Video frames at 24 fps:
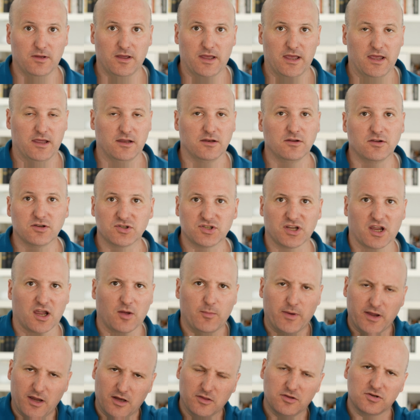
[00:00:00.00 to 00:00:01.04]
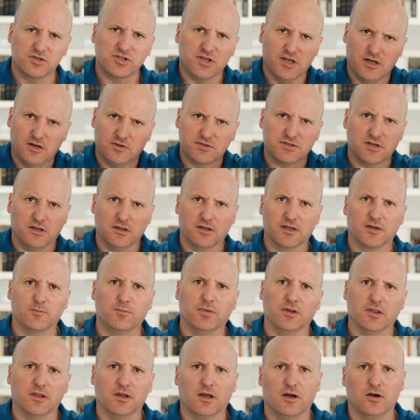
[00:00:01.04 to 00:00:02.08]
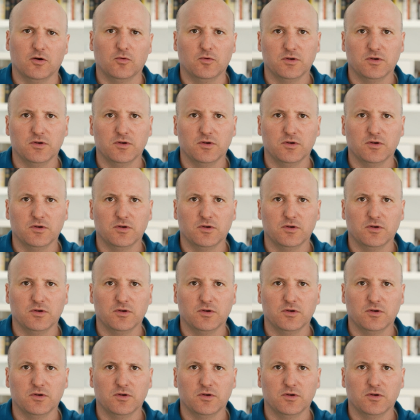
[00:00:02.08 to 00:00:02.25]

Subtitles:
And you can check out my other channel, which I'll link below,